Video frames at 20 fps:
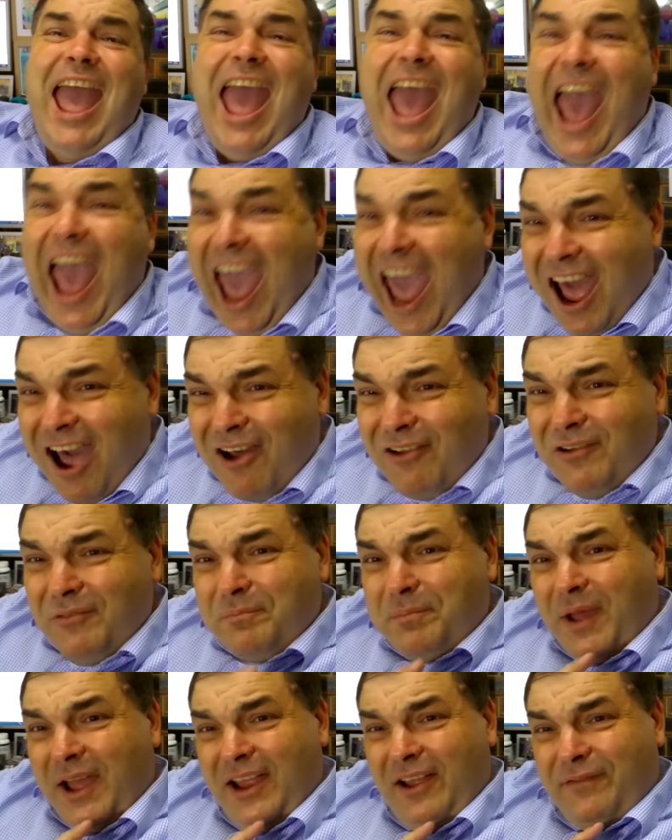out
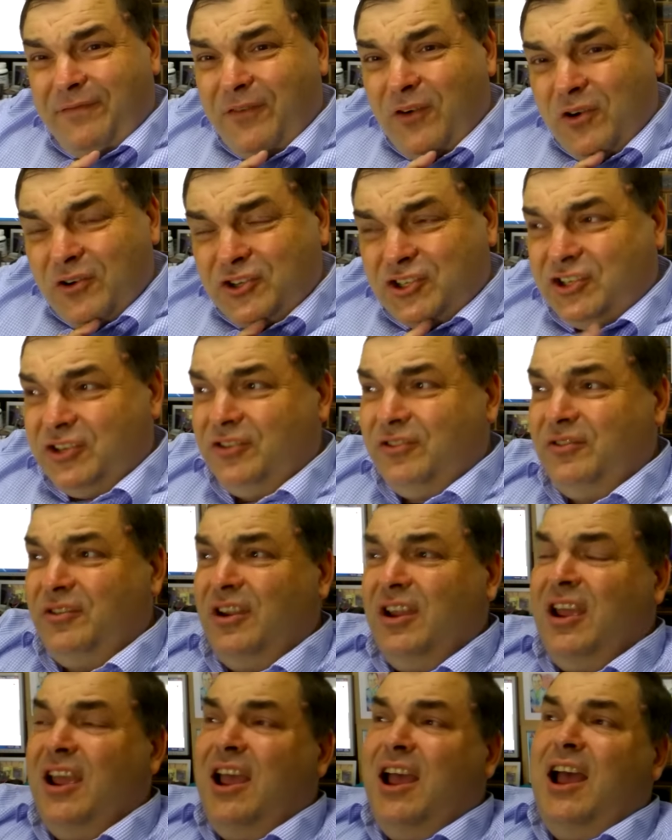by a fortune.
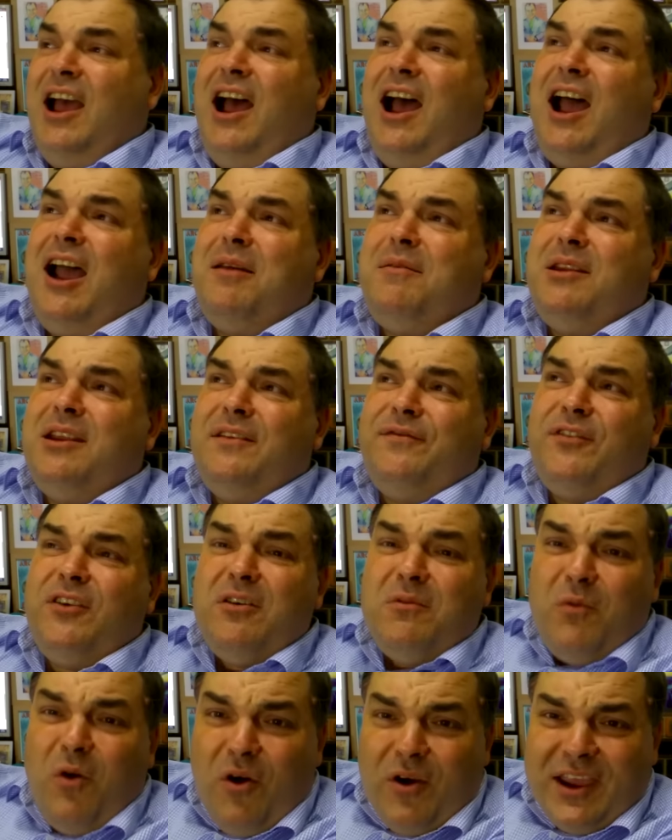I mean, if
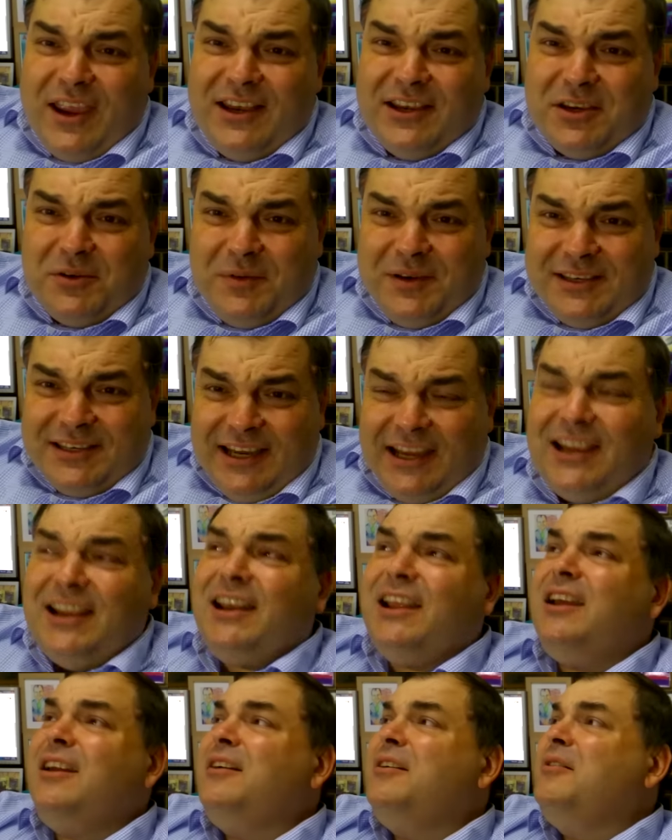you walk into a
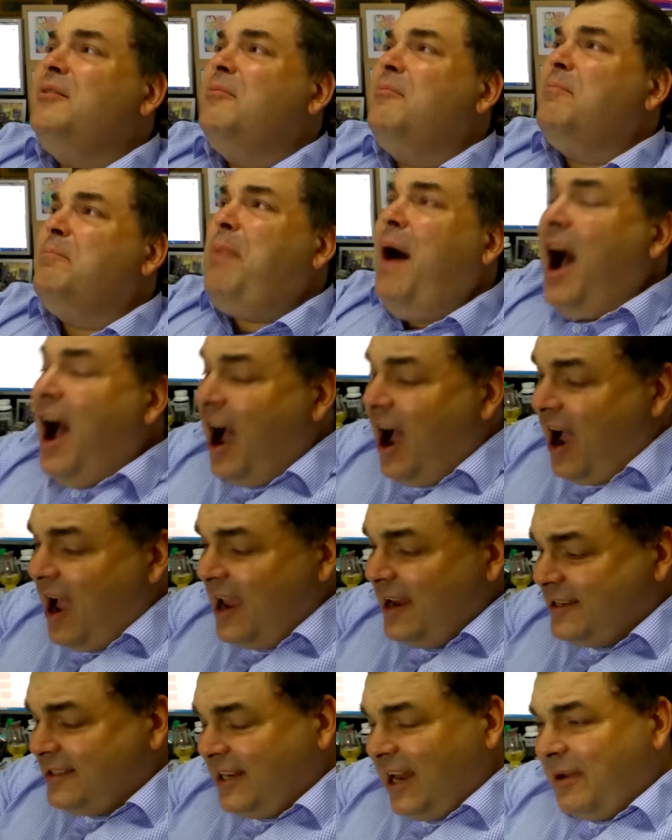dealer,
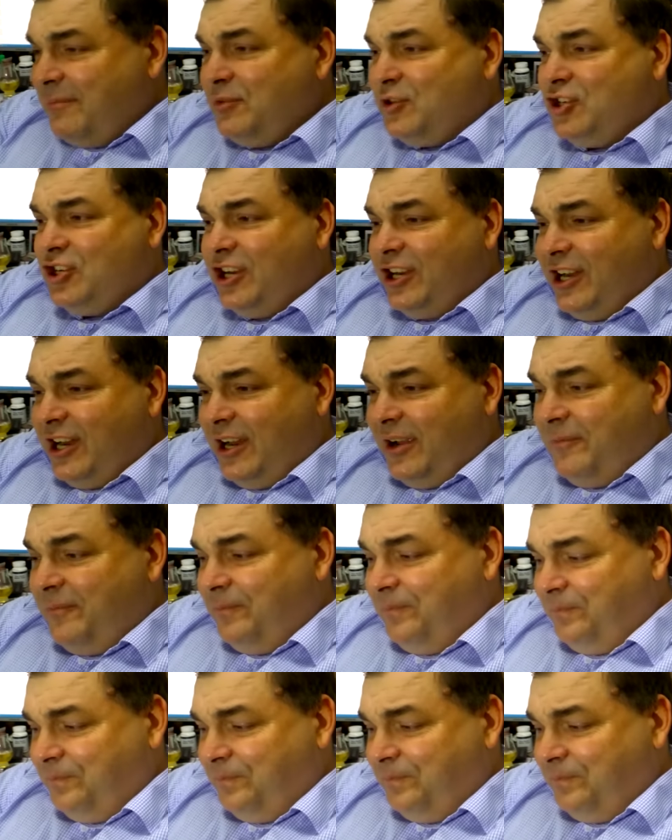buy some shitter,